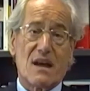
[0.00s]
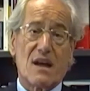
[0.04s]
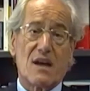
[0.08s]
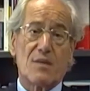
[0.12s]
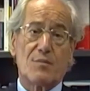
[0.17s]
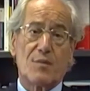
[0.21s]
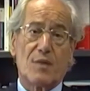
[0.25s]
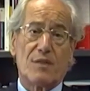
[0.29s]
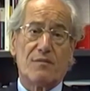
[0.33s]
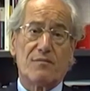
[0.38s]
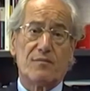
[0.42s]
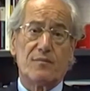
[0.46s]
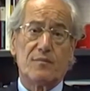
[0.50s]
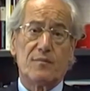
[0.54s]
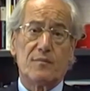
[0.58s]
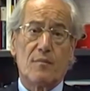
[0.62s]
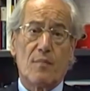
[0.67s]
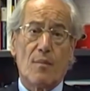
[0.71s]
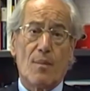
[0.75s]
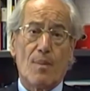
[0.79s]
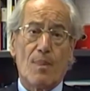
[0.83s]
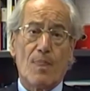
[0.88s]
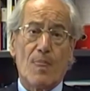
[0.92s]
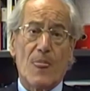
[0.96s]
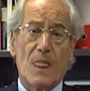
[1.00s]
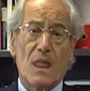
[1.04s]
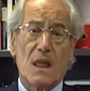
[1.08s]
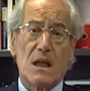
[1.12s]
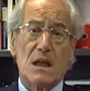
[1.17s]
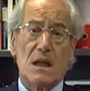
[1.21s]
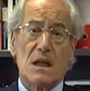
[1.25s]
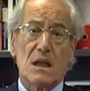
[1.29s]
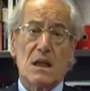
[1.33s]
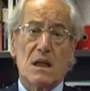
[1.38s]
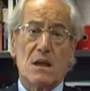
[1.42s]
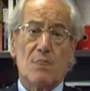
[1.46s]
type of
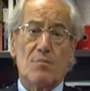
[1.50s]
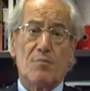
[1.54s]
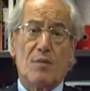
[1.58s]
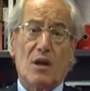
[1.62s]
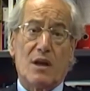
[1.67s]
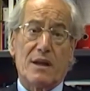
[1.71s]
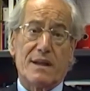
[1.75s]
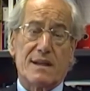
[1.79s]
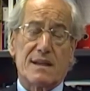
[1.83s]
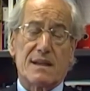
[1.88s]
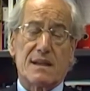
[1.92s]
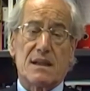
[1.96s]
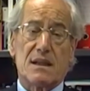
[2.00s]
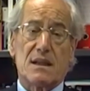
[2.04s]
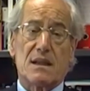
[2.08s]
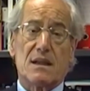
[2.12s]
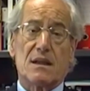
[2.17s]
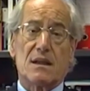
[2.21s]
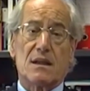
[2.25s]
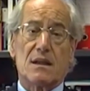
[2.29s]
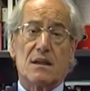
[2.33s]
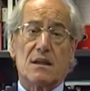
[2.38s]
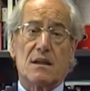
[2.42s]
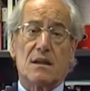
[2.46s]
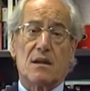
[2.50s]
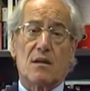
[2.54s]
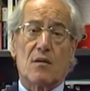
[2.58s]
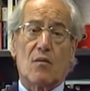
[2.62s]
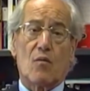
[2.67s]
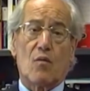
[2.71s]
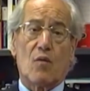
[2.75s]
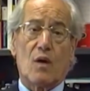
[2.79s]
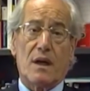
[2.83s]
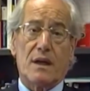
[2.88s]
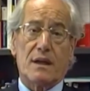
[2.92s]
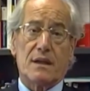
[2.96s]
policy
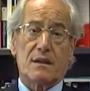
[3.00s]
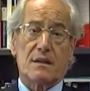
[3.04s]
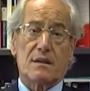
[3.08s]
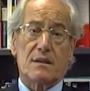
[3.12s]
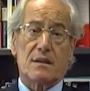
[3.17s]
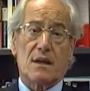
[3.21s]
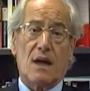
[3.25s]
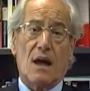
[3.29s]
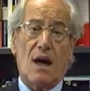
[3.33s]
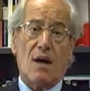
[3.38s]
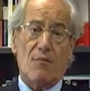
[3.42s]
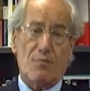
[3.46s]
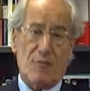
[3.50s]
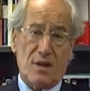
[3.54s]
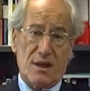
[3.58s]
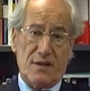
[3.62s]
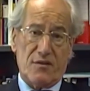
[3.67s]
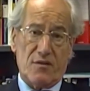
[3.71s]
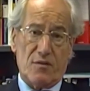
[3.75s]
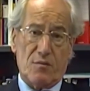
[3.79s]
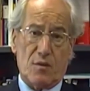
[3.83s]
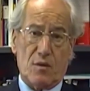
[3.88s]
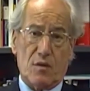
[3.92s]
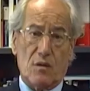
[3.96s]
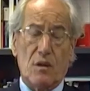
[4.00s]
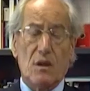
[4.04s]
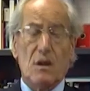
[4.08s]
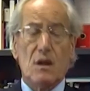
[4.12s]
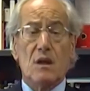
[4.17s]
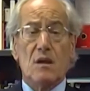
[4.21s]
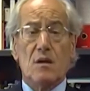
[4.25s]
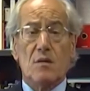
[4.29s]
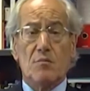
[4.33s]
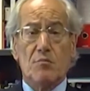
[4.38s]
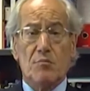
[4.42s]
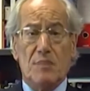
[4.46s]
quite unbelievable.
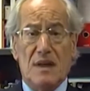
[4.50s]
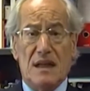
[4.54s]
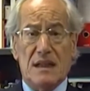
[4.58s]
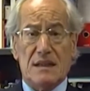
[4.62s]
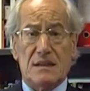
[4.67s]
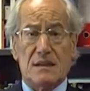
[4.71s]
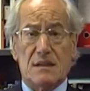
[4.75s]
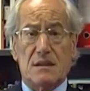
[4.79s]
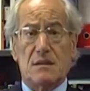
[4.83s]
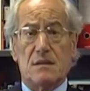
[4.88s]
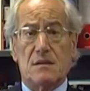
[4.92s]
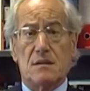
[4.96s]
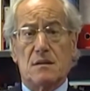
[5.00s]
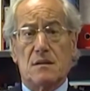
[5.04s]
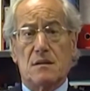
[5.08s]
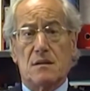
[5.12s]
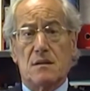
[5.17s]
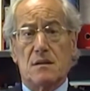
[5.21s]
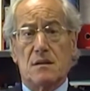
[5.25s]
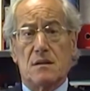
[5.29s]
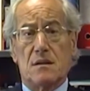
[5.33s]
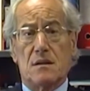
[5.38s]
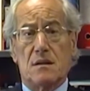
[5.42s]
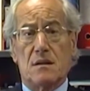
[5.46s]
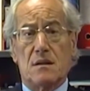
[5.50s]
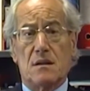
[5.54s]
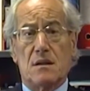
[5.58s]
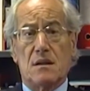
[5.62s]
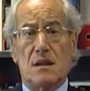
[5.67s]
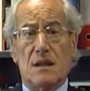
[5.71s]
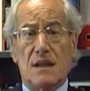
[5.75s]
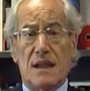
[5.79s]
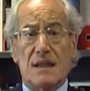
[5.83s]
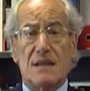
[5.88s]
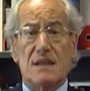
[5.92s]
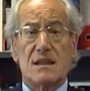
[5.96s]
But
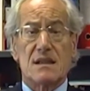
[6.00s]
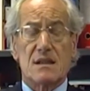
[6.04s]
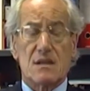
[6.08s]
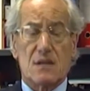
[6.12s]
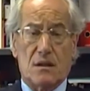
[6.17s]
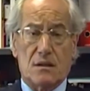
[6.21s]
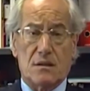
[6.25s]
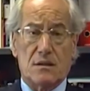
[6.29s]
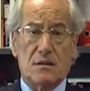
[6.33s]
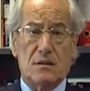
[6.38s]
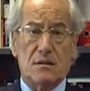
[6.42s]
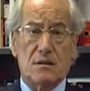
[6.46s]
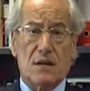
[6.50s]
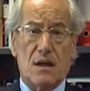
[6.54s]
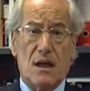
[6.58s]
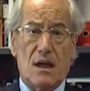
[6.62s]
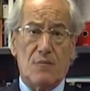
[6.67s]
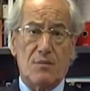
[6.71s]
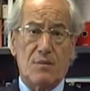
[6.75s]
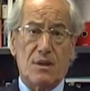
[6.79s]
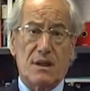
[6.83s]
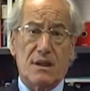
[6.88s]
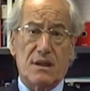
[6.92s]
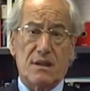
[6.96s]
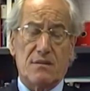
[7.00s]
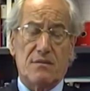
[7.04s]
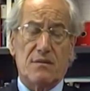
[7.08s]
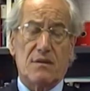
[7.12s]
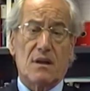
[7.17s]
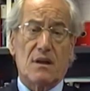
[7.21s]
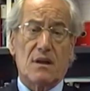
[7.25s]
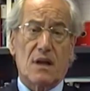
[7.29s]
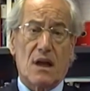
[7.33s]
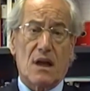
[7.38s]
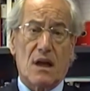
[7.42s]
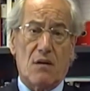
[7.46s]
that is not, I
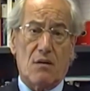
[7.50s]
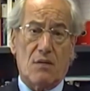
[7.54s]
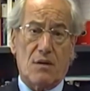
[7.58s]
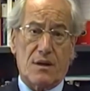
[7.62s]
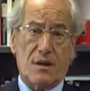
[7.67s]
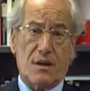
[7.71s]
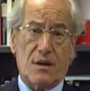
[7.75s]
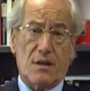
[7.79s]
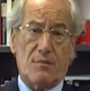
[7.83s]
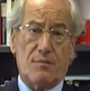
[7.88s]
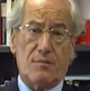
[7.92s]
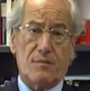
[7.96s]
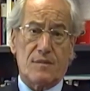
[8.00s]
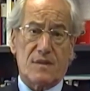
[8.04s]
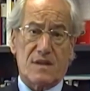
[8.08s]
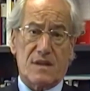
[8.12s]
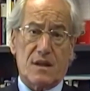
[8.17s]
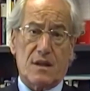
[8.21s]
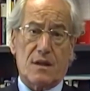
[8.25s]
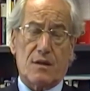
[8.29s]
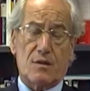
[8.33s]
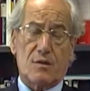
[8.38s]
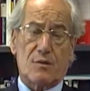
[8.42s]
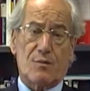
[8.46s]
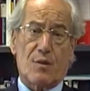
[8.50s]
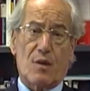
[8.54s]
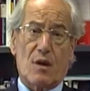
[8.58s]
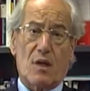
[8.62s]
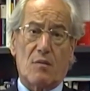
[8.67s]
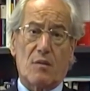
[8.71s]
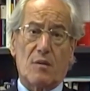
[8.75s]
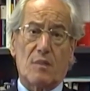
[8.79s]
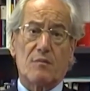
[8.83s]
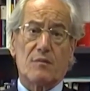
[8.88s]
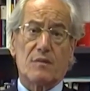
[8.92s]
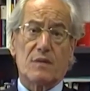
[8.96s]
believe, our real serious
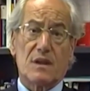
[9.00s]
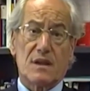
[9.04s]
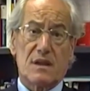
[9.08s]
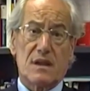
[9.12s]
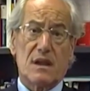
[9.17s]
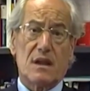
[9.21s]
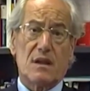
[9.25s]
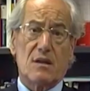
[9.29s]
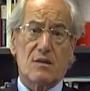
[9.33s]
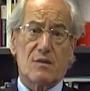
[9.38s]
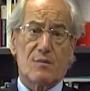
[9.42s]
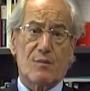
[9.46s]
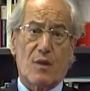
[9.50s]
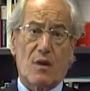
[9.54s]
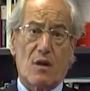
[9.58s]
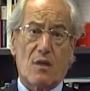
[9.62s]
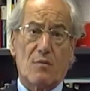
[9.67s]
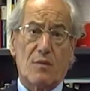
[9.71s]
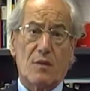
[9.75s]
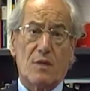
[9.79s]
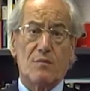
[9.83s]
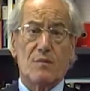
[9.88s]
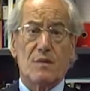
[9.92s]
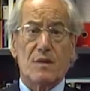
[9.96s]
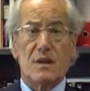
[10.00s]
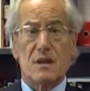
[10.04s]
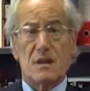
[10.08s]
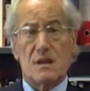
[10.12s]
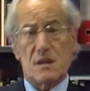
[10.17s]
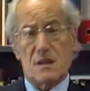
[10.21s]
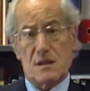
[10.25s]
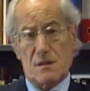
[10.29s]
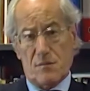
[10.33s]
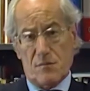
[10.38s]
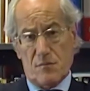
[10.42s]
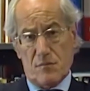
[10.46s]
problem. The serious problem
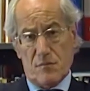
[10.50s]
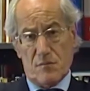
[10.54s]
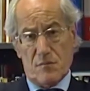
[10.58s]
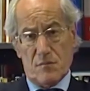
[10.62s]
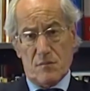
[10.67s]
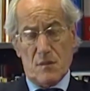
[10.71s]
is